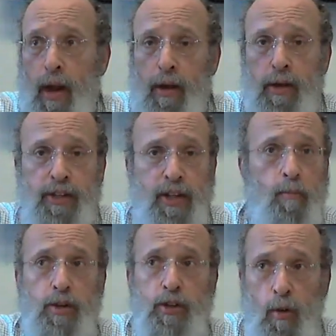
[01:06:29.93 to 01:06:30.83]
His name
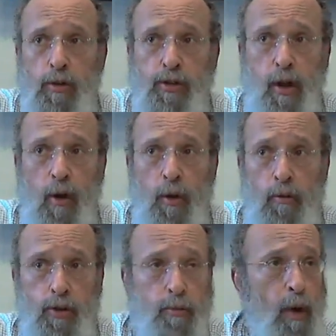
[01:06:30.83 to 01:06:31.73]
was so-and-so. He
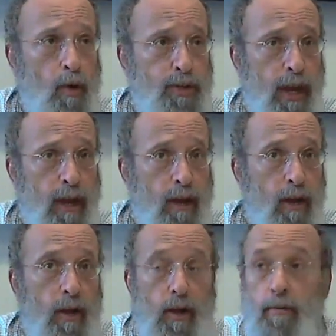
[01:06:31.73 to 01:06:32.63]
was a posek.
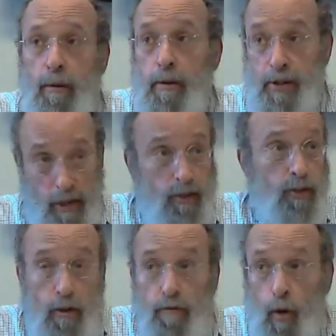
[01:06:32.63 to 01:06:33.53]
Rabbi Steinsaltz
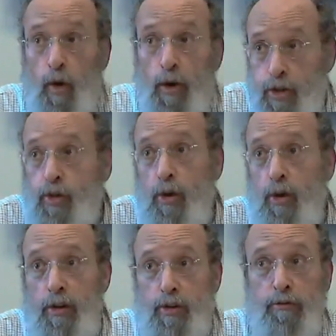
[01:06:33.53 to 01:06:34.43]
said, of course, sure,
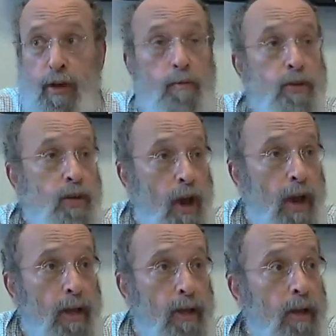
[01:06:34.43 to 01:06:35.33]
he was a famous
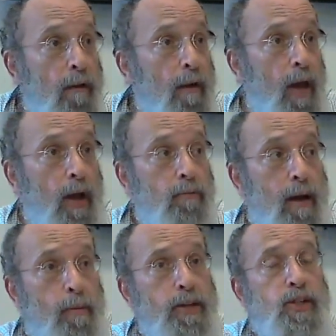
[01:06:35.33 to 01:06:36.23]
guy. The
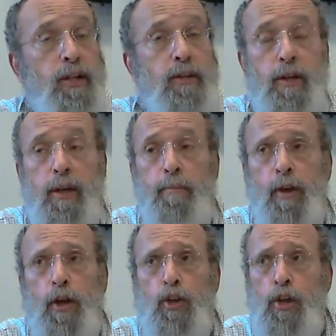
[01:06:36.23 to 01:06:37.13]
rabbi said to him,
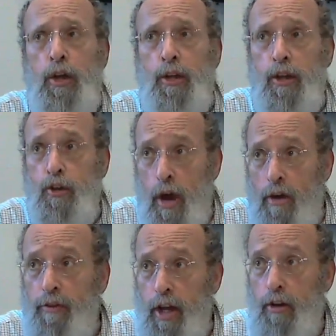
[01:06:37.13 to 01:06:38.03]
did you ever
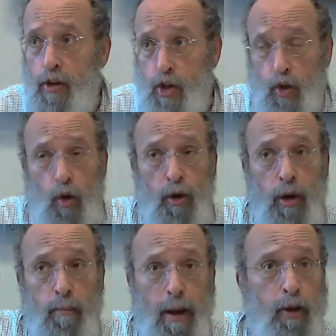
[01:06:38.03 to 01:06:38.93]
hear the story
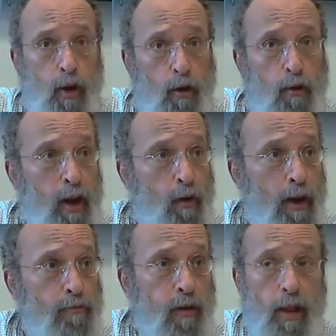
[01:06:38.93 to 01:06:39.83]
about your
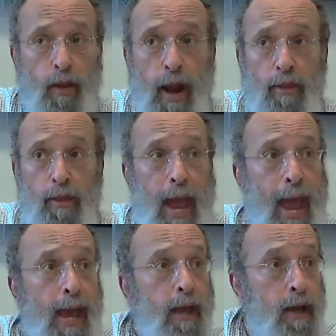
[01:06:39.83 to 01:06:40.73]
great-grandfather and the
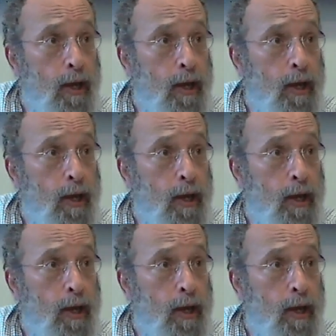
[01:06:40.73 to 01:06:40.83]
egg?